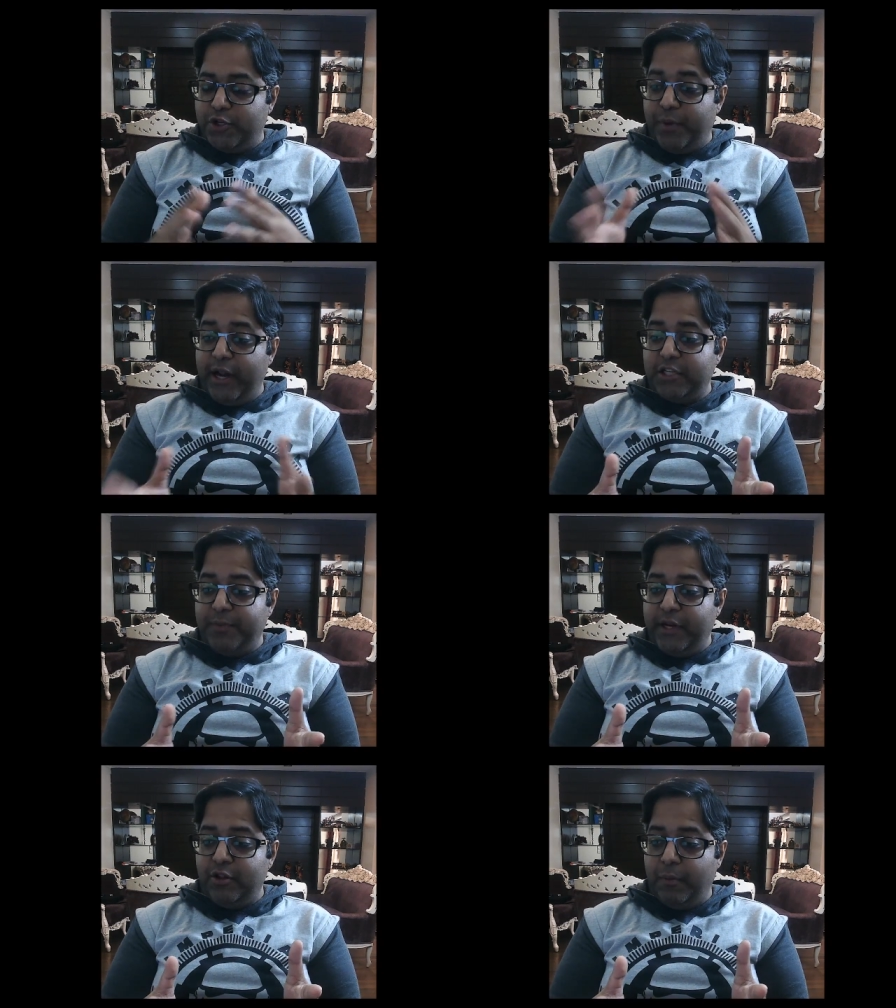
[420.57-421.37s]
brings
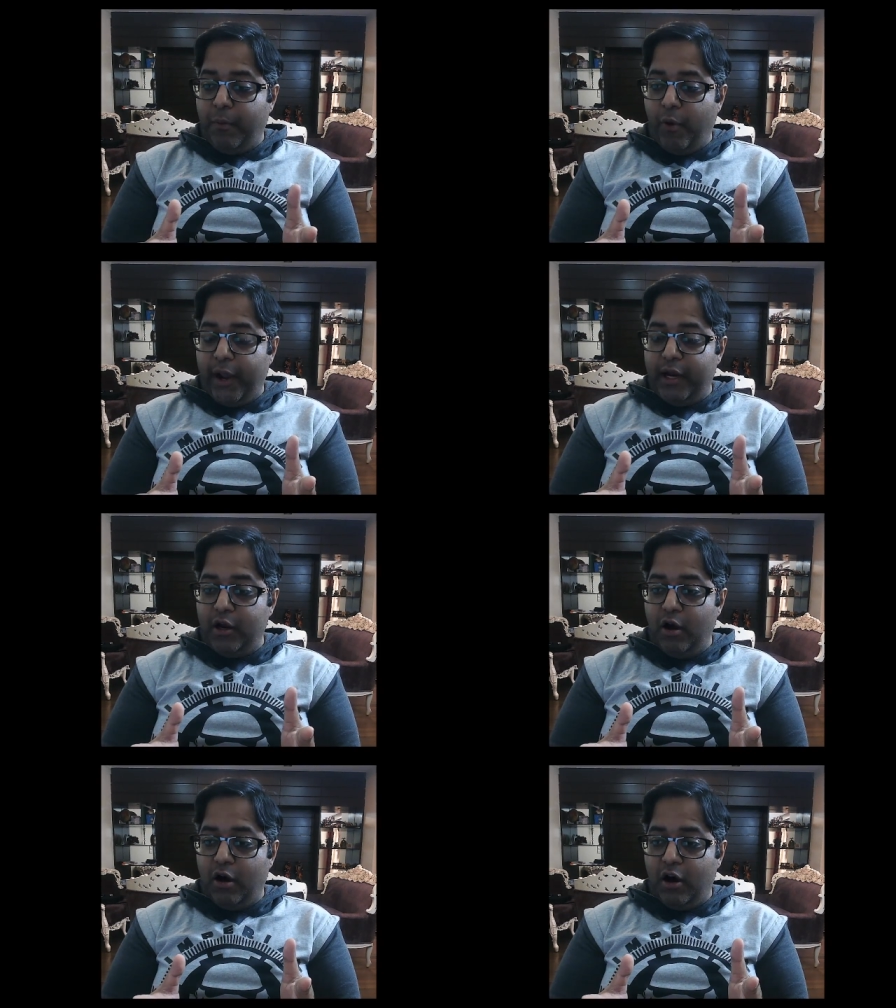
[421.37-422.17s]
me to the point
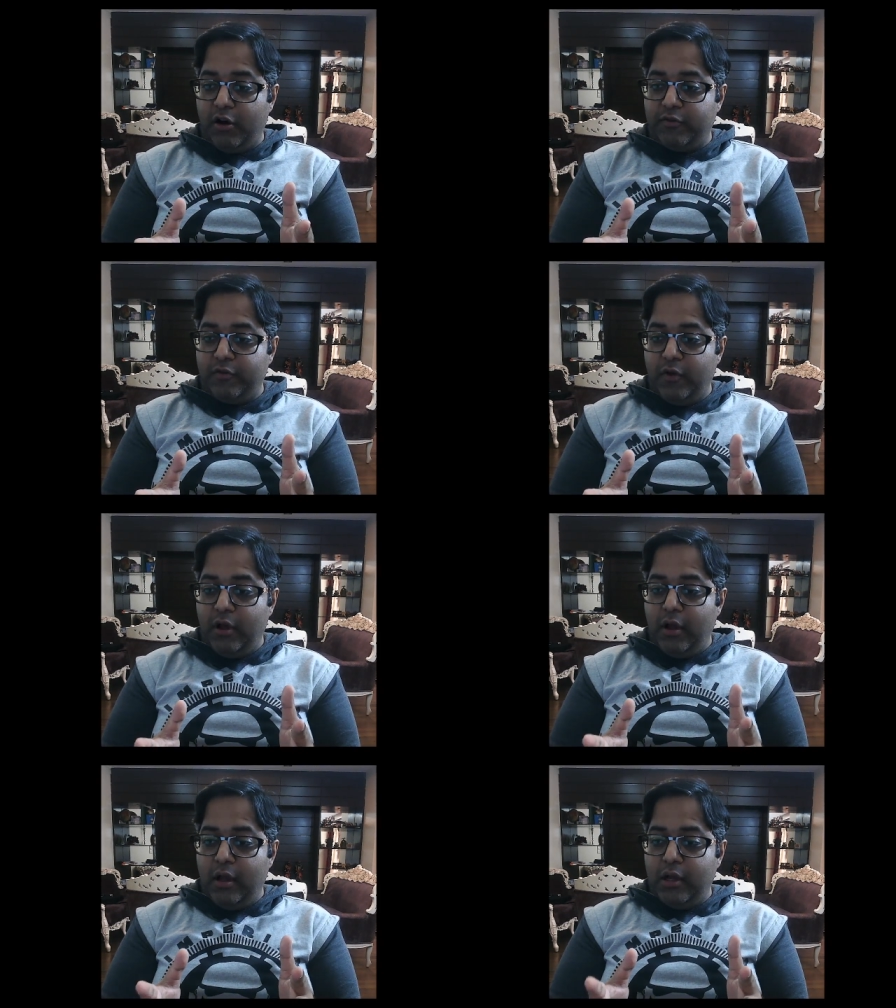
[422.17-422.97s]
of
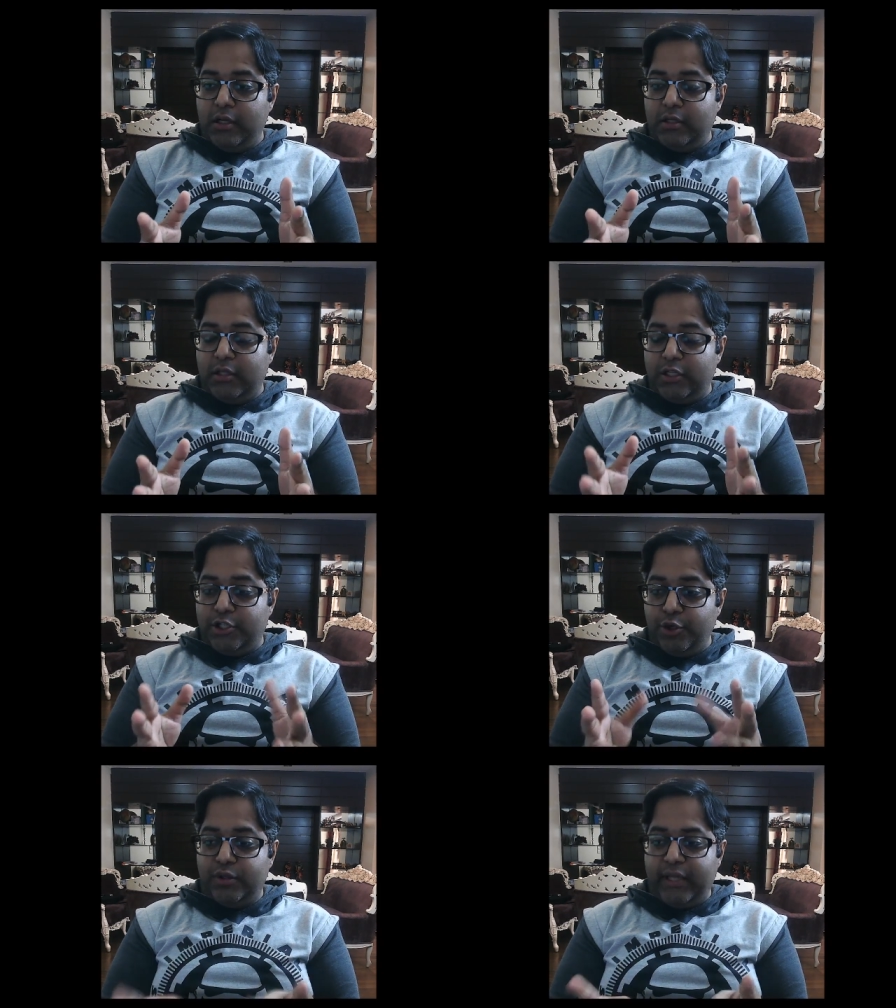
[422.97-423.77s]
the
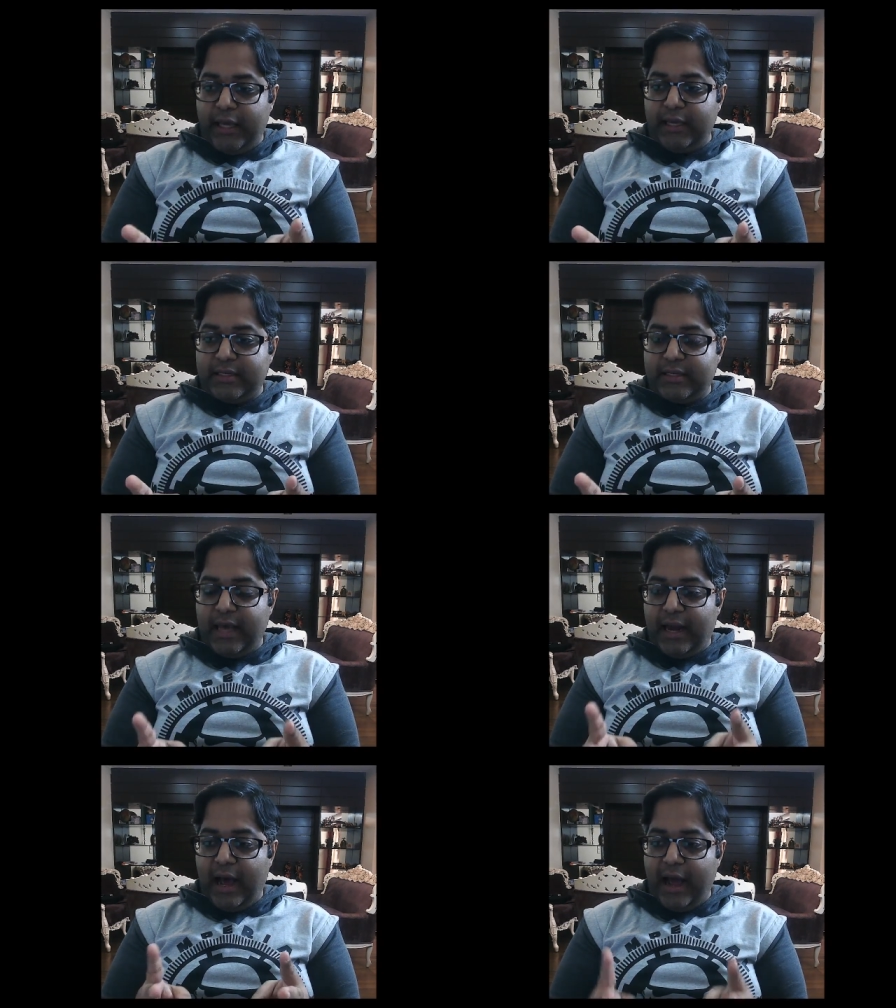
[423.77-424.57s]
two things
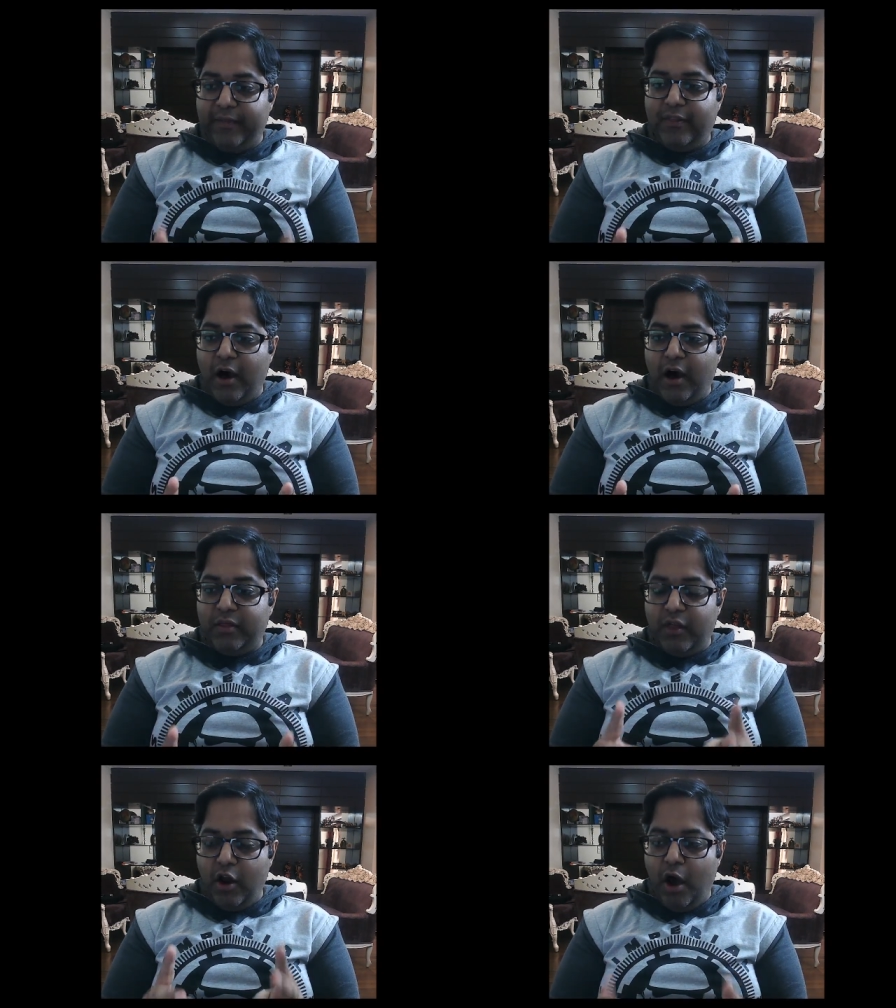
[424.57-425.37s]
that I
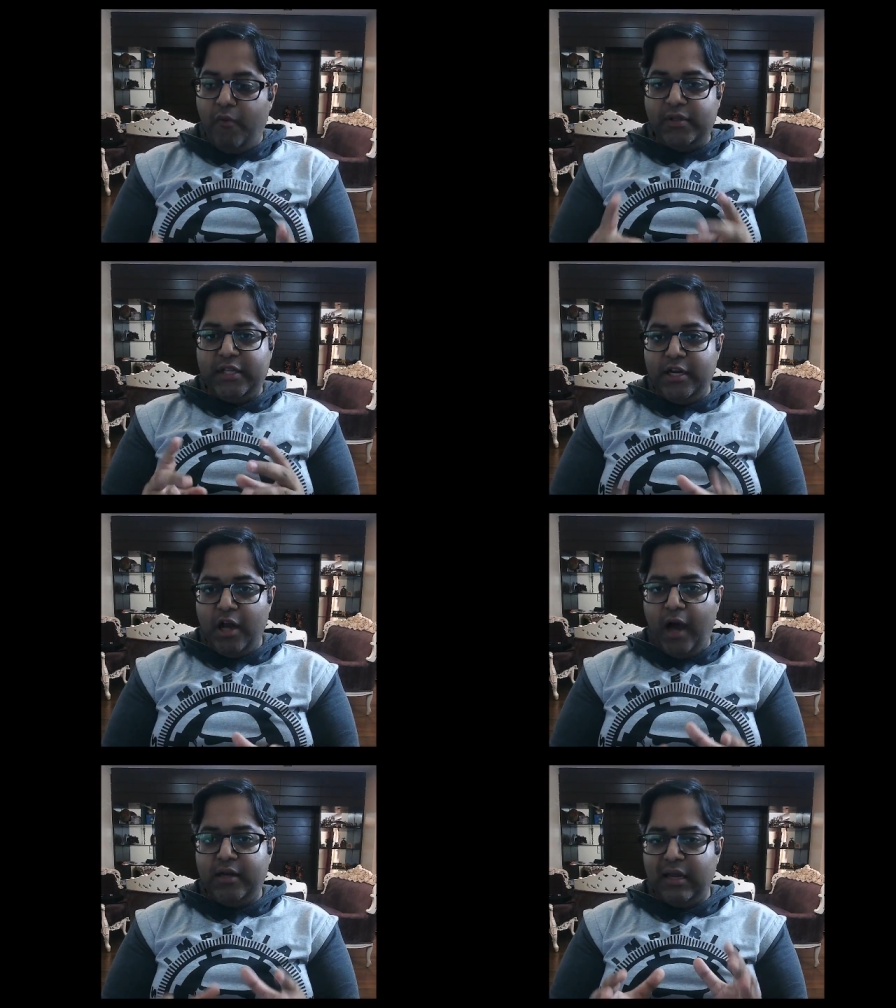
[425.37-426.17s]
thought the novel did
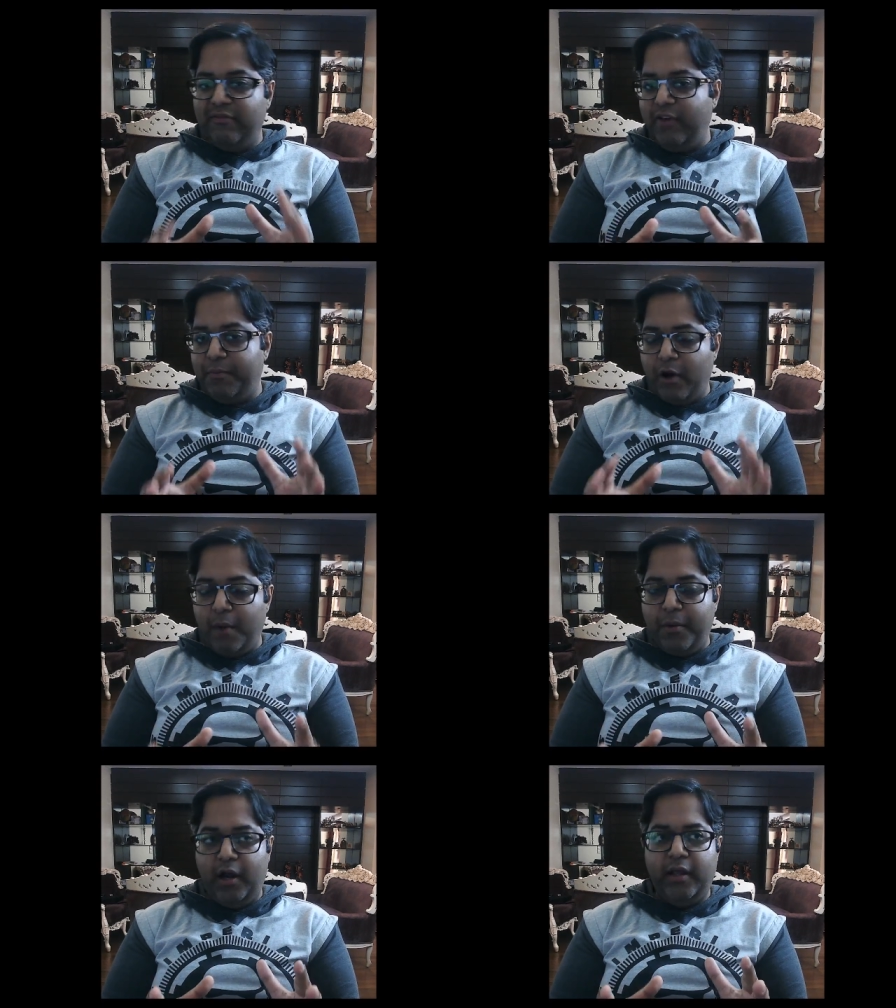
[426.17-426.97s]
not convey
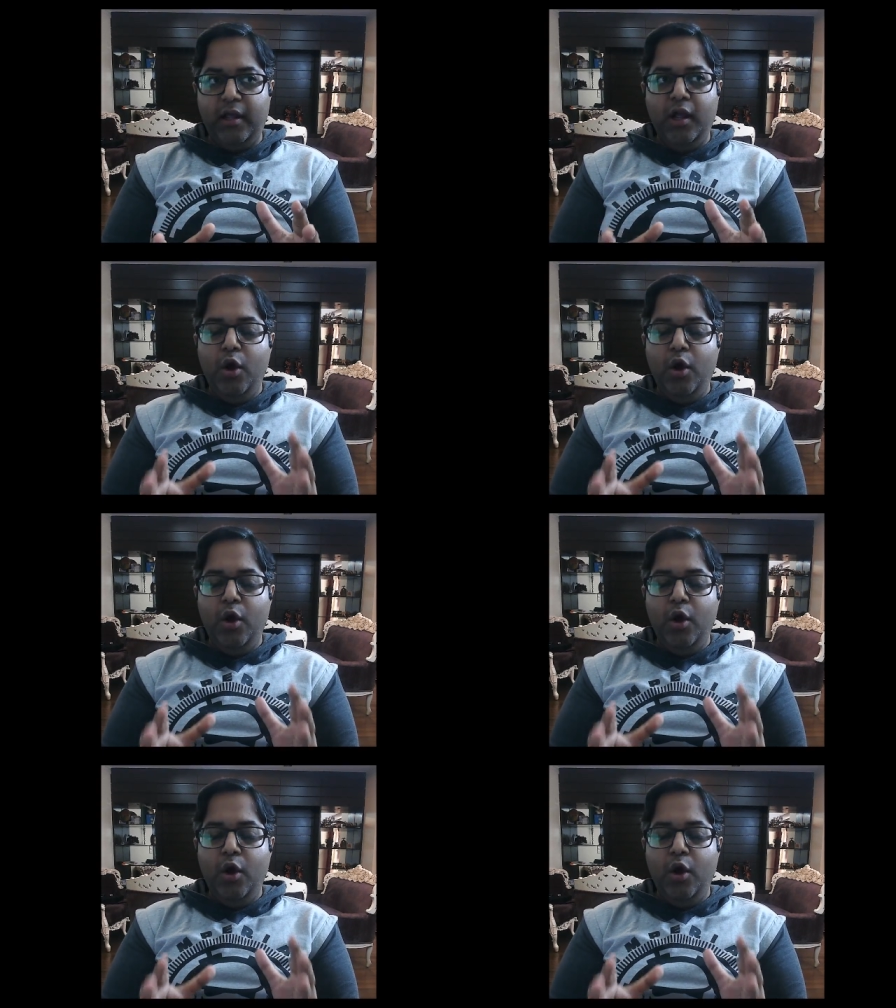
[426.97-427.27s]
properly.